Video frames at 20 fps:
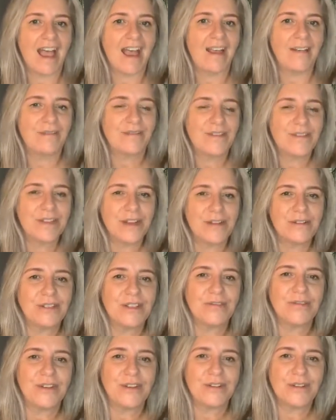And for those
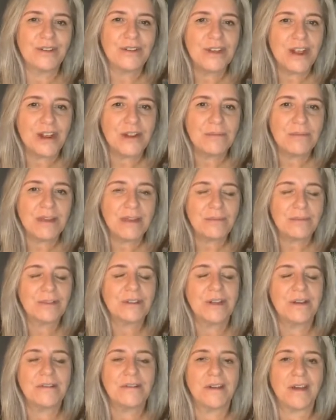of you that know me will
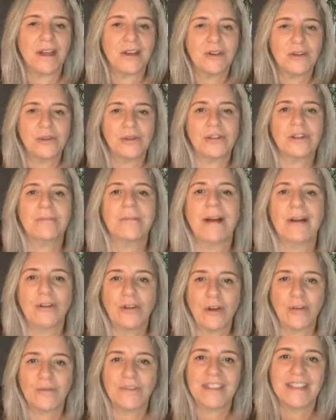know that I talk
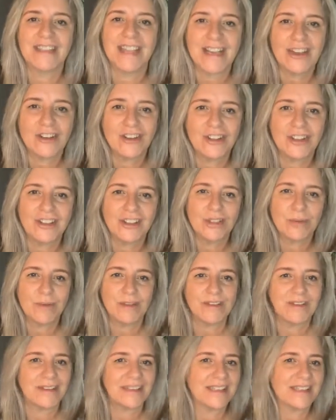about conversations
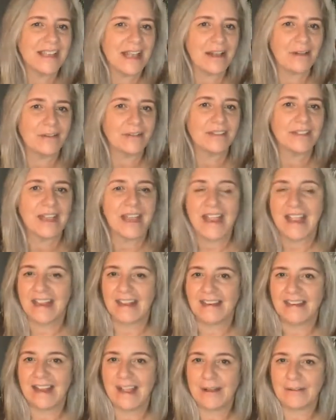with ourselves.
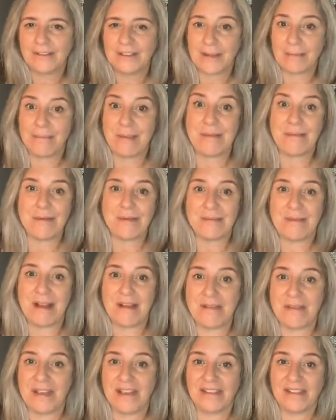Now, some people
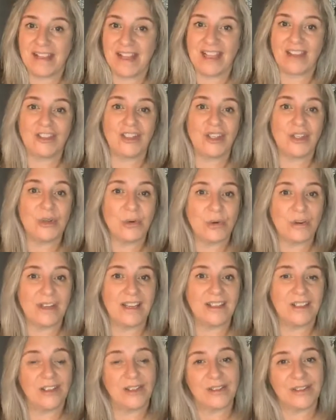might think that actually
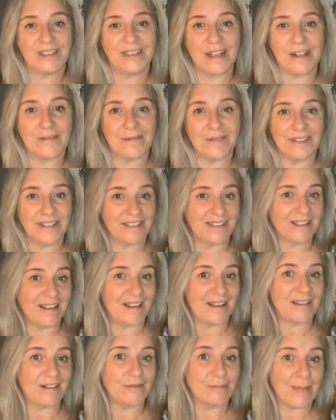talking to yourself is a
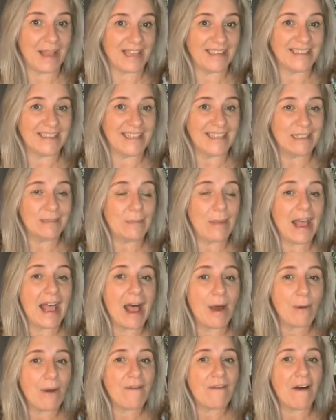sign of madness, but
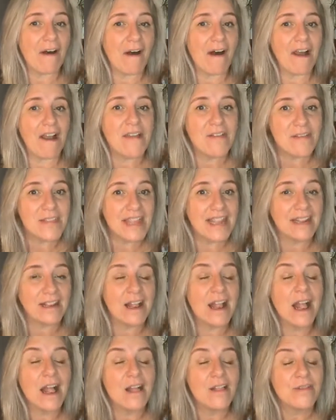however, I
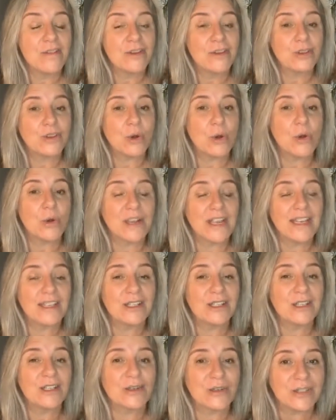think that talking
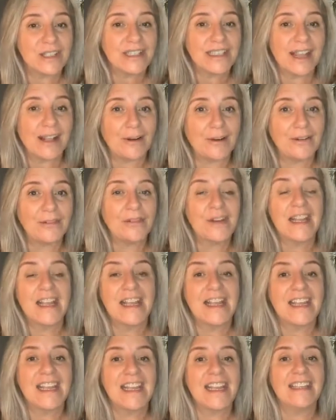to yourself
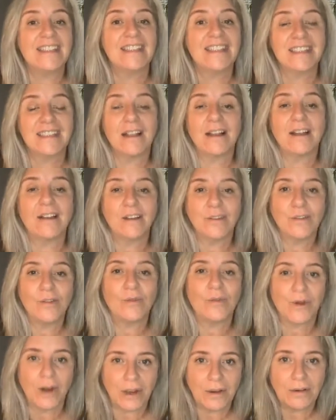is a sign of
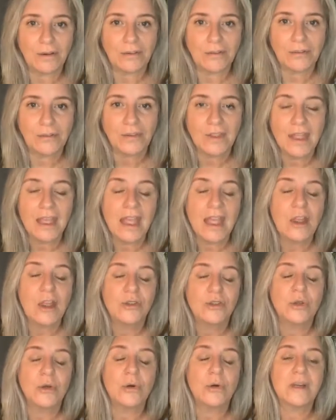growth.
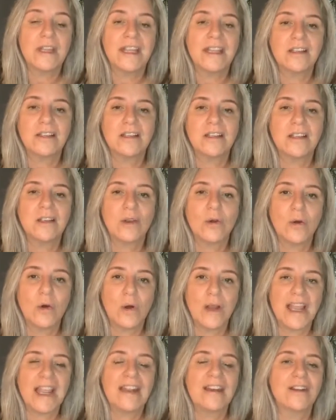Talking to
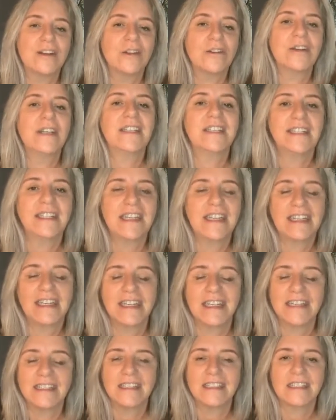your inner
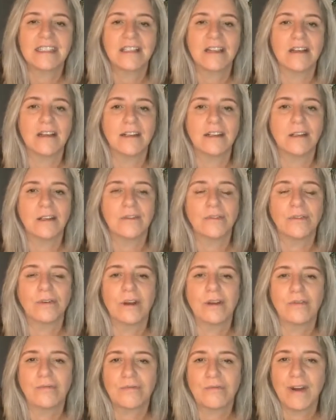critic is a sign of
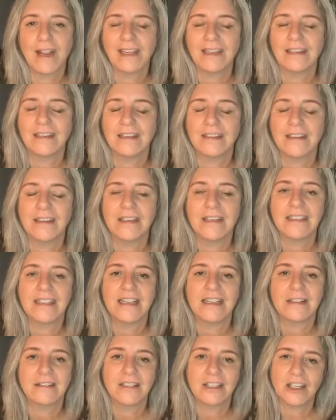growth,
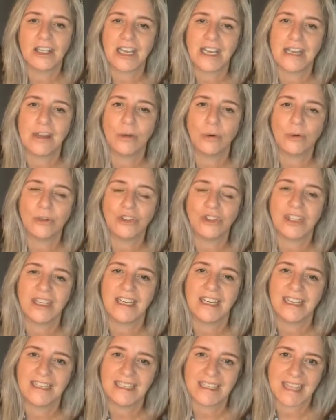recognizing that he or
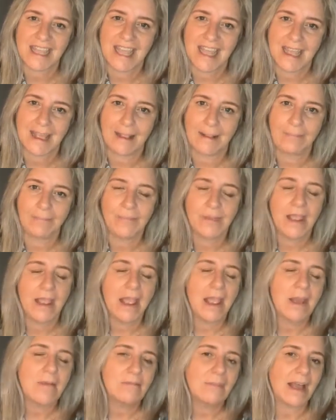she is there,
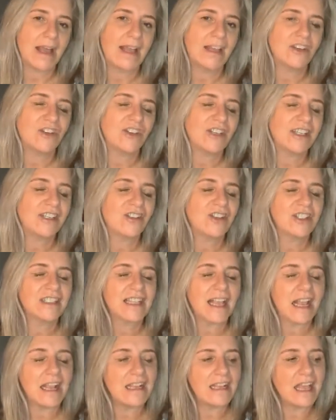but actually
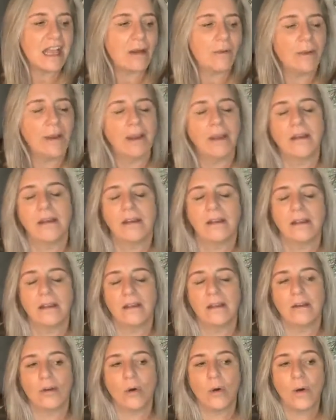just allowing
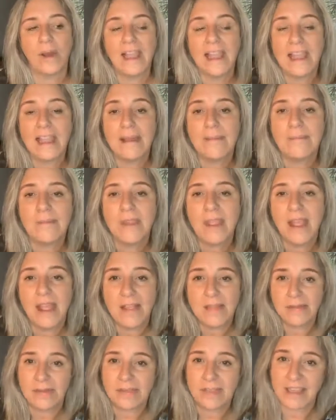her or him
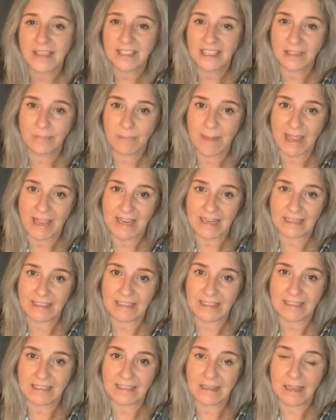that
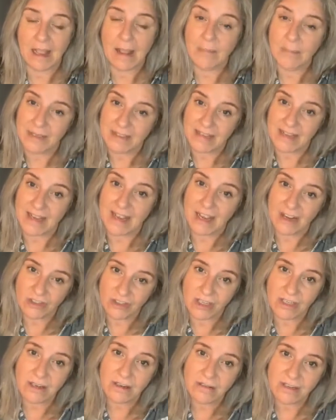space, but saying,
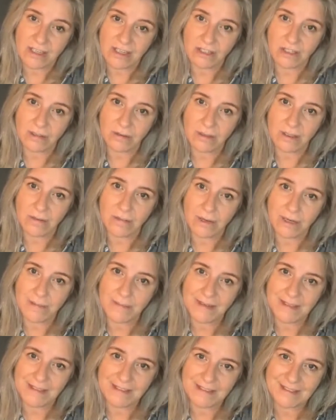actually, I don't need you at the
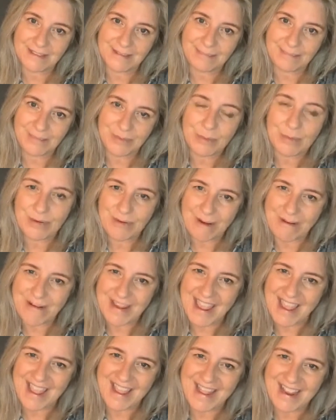moment. We're
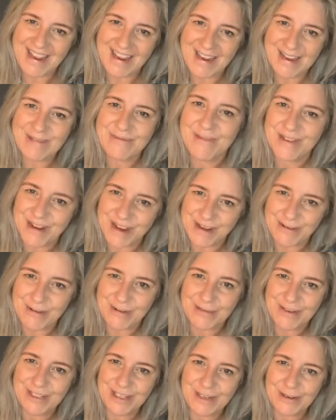okay. We know
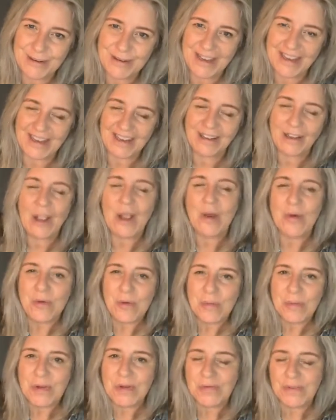what we're doing.
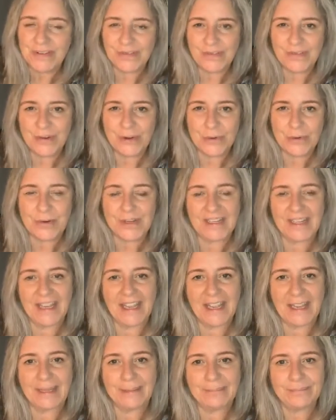We're moving forward
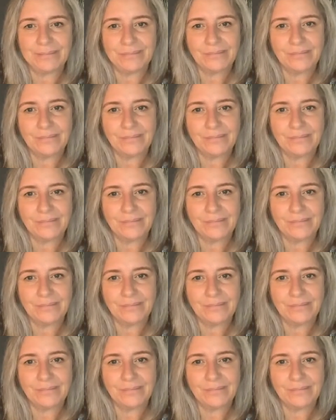here.